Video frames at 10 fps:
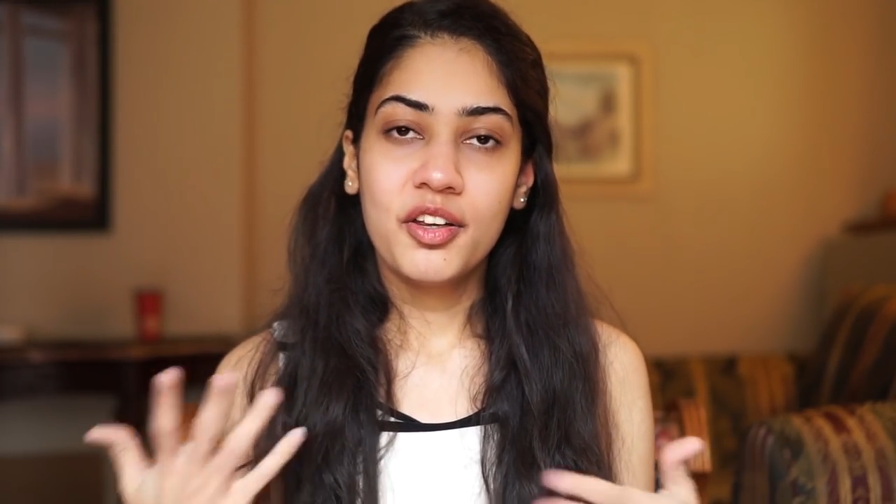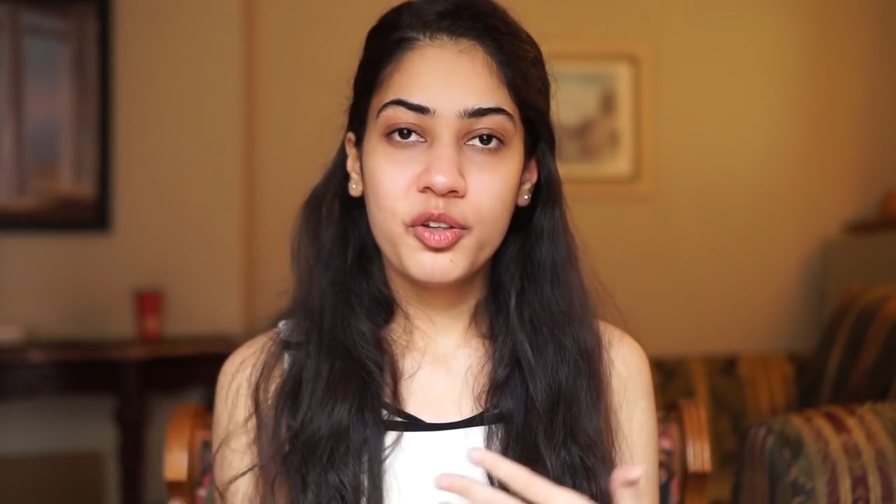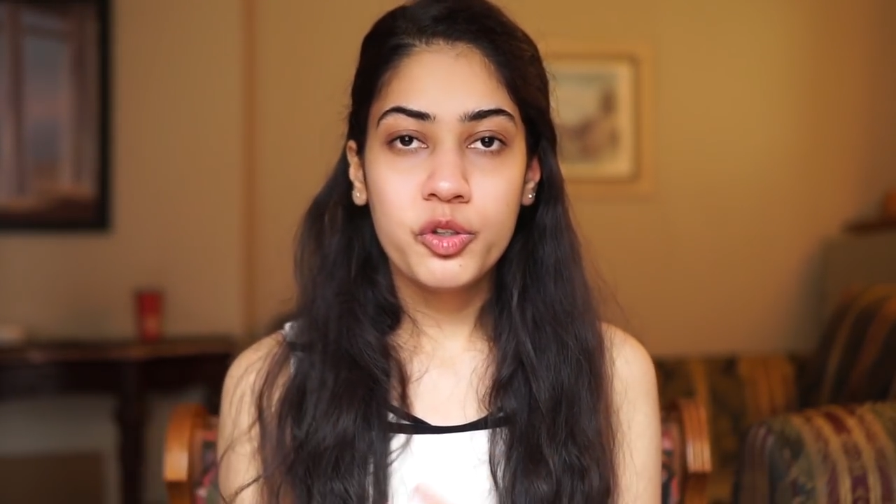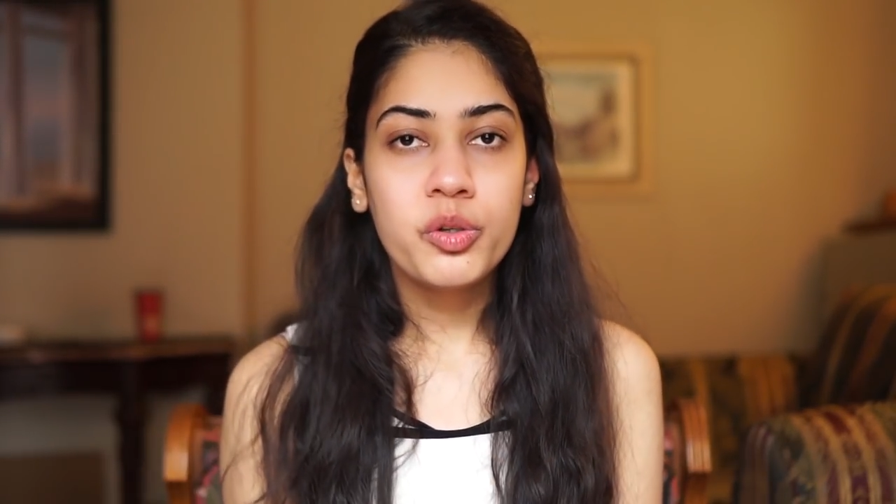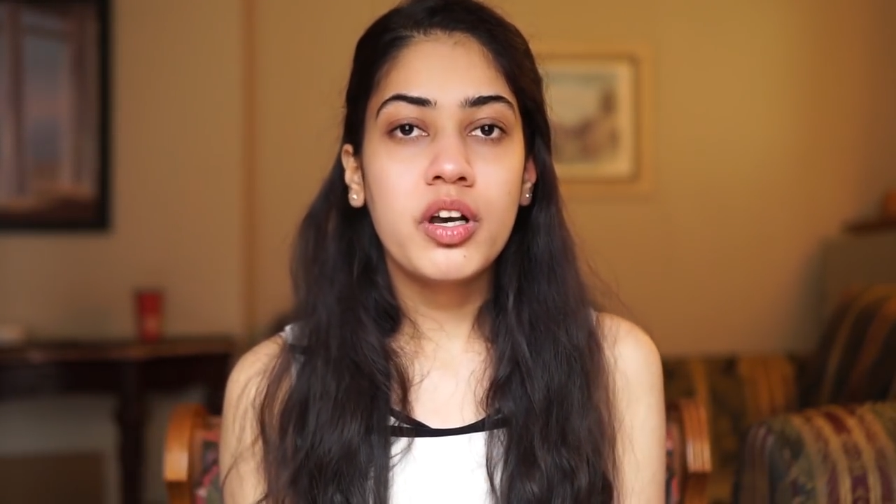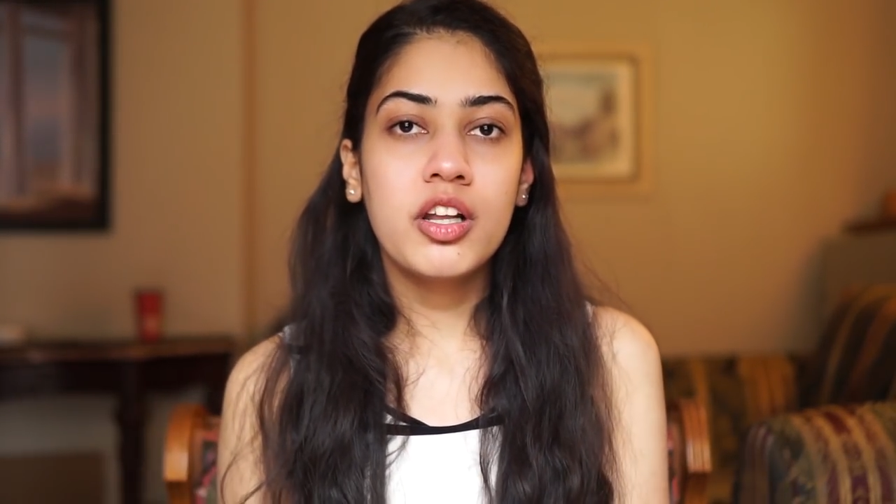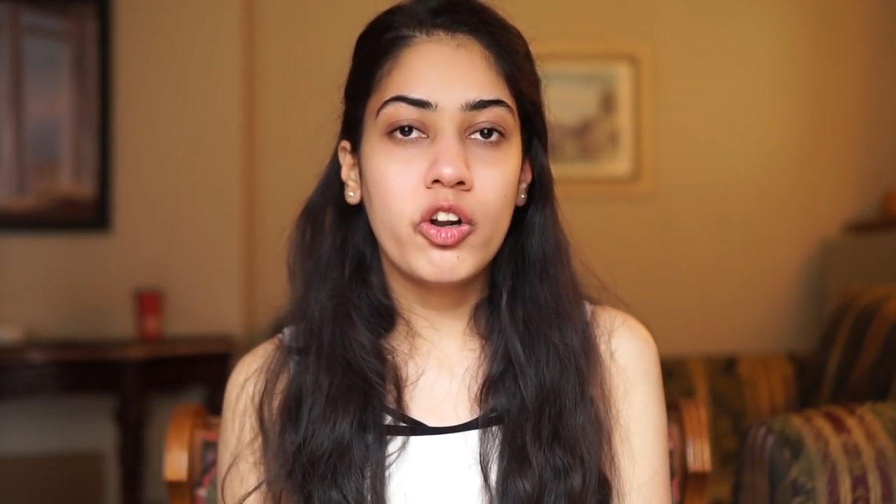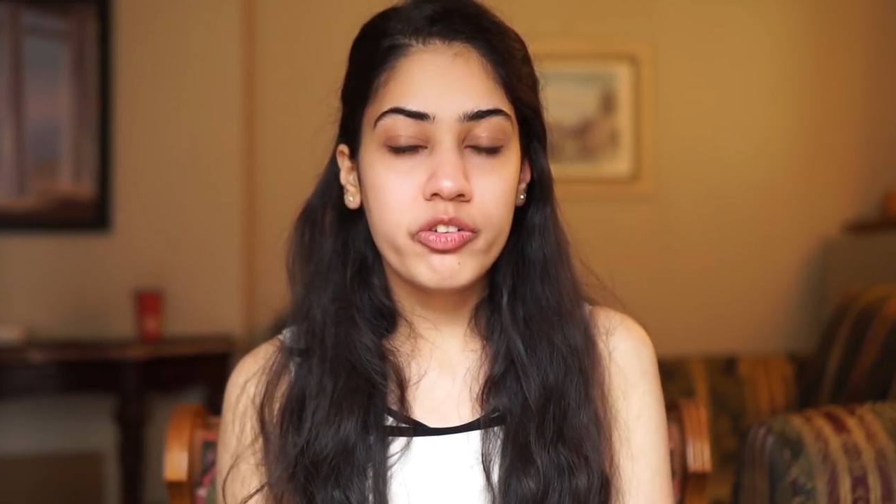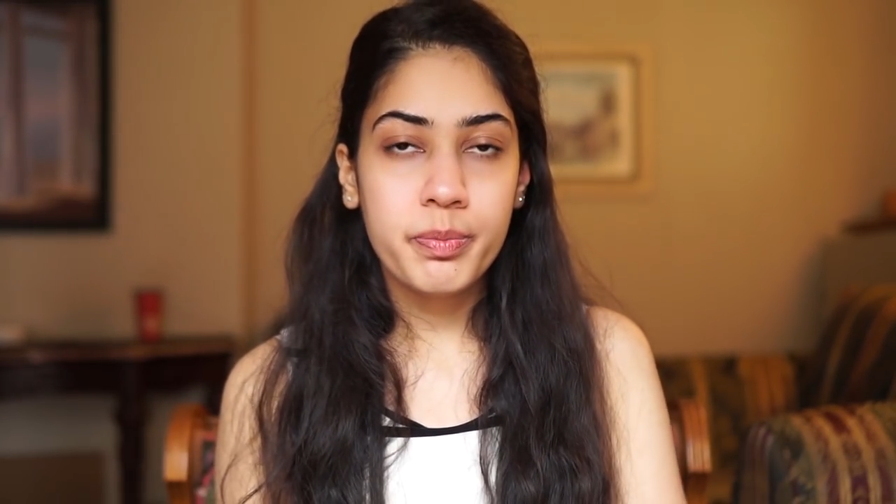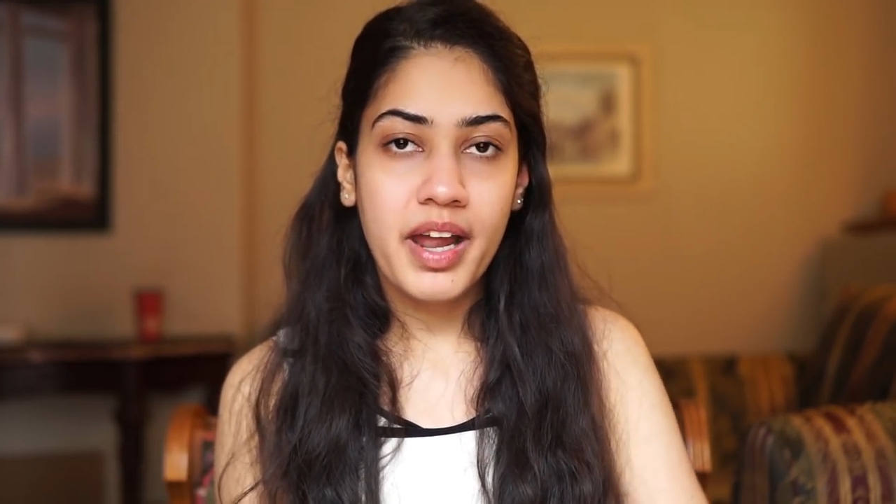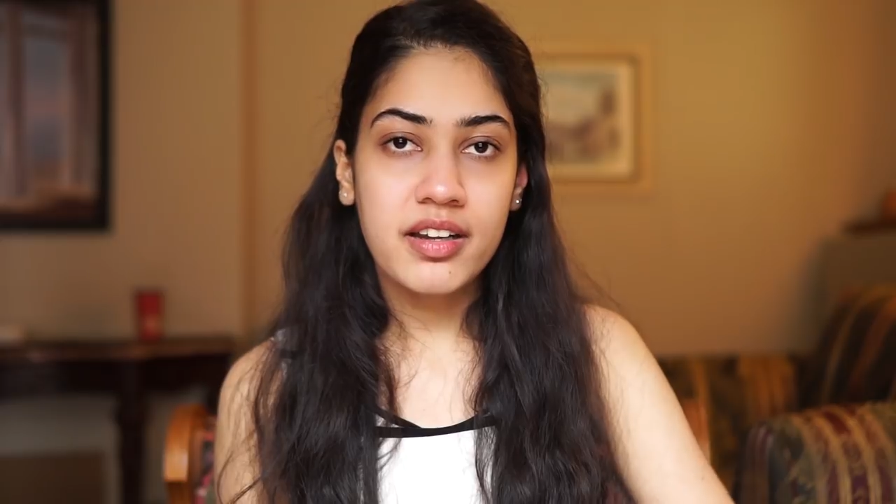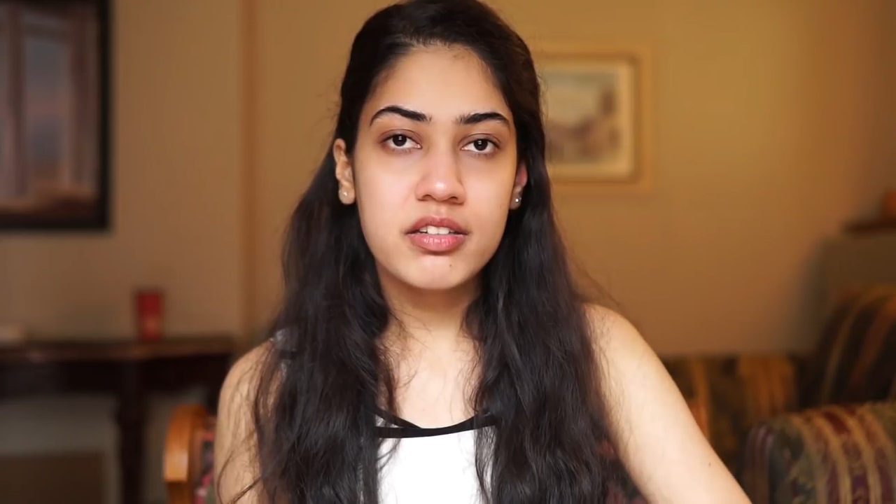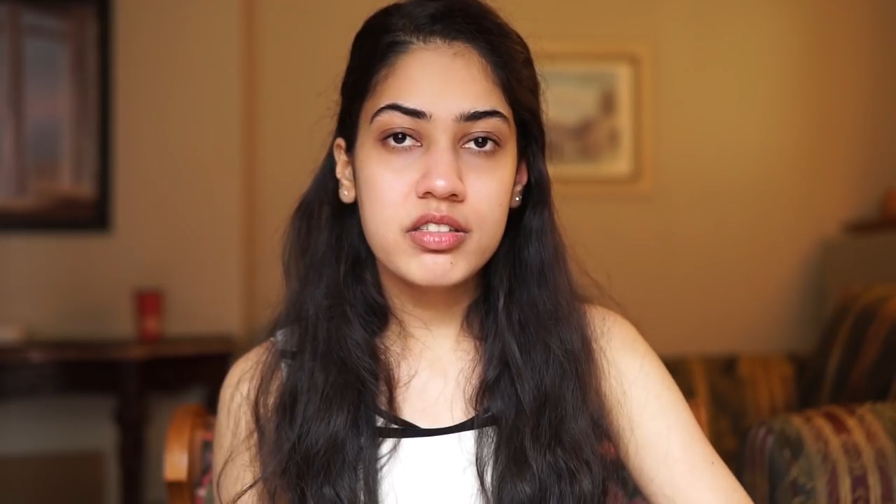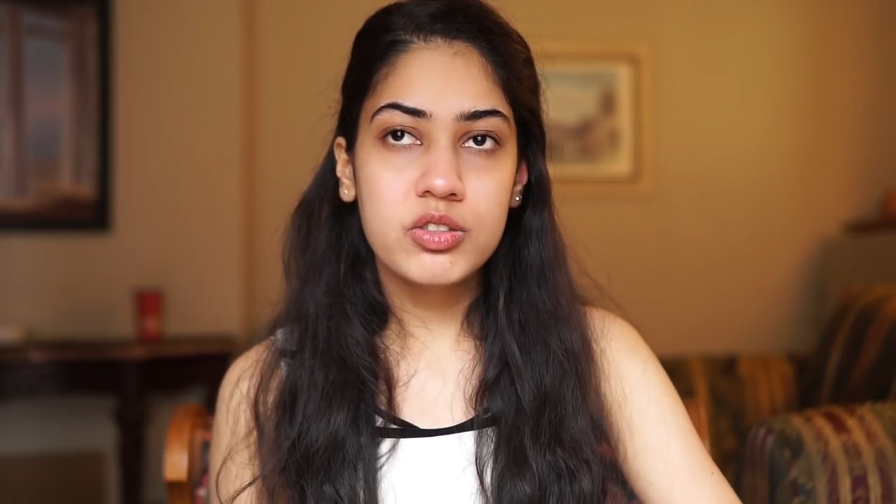you know, a lot of practice.